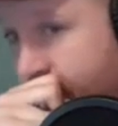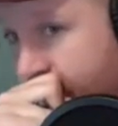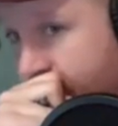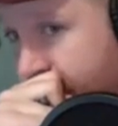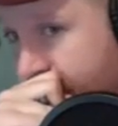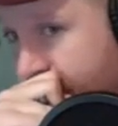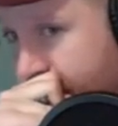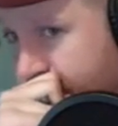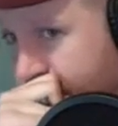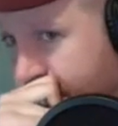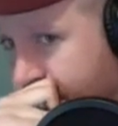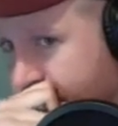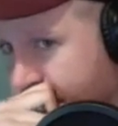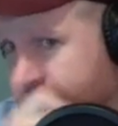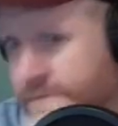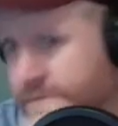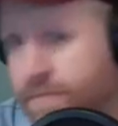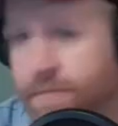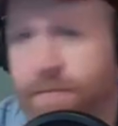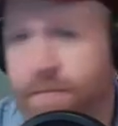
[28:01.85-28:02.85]

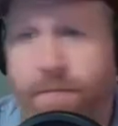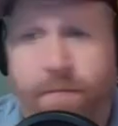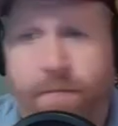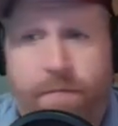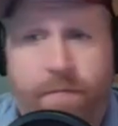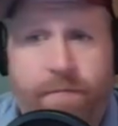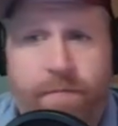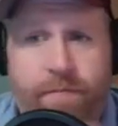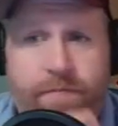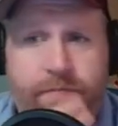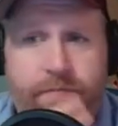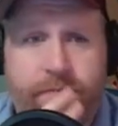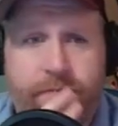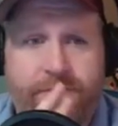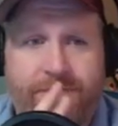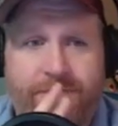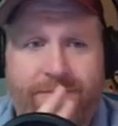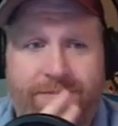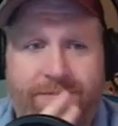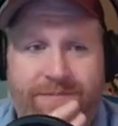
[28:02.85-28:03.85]

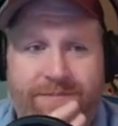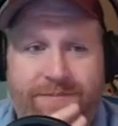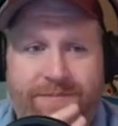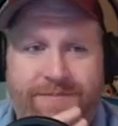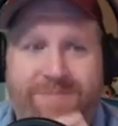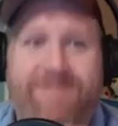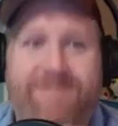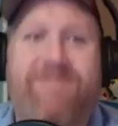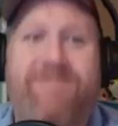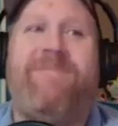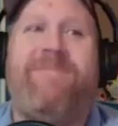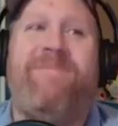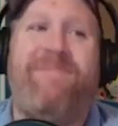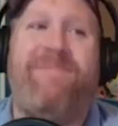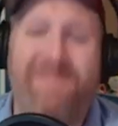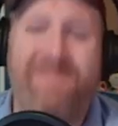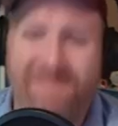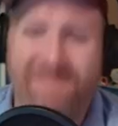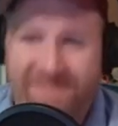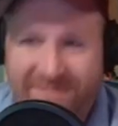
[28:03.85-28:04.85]

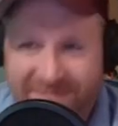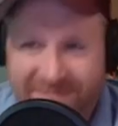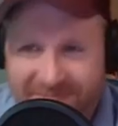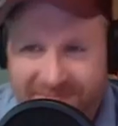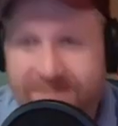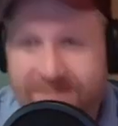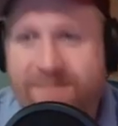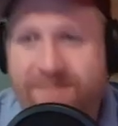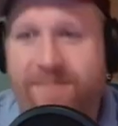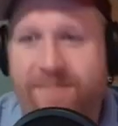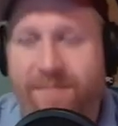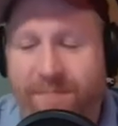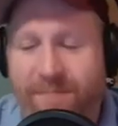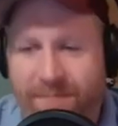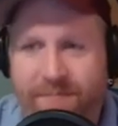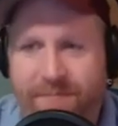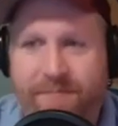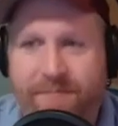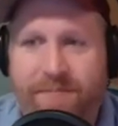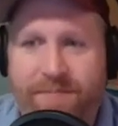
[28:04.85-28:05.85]

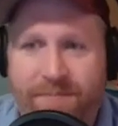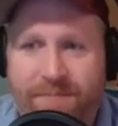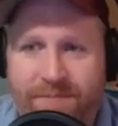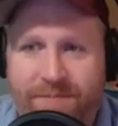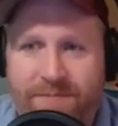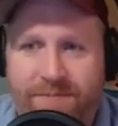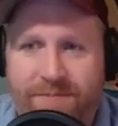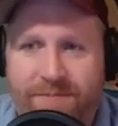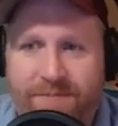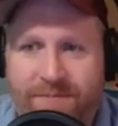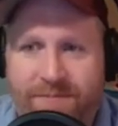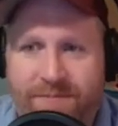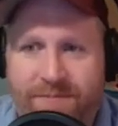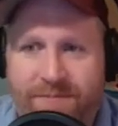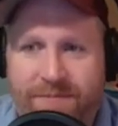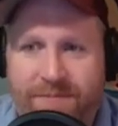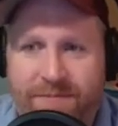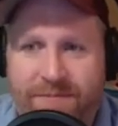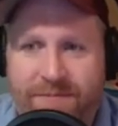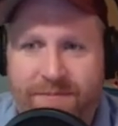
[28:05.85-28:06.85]

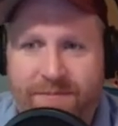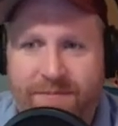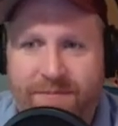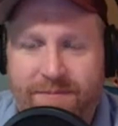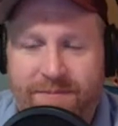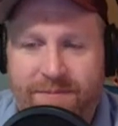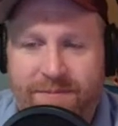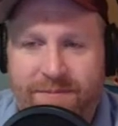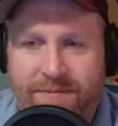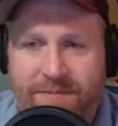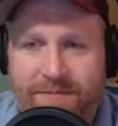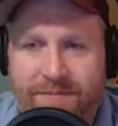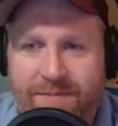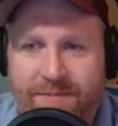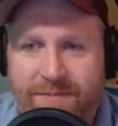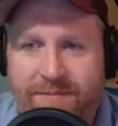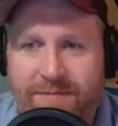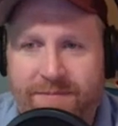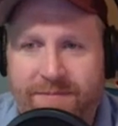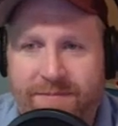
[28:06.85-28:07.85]

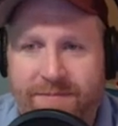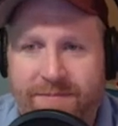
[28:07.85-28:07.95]
(silent)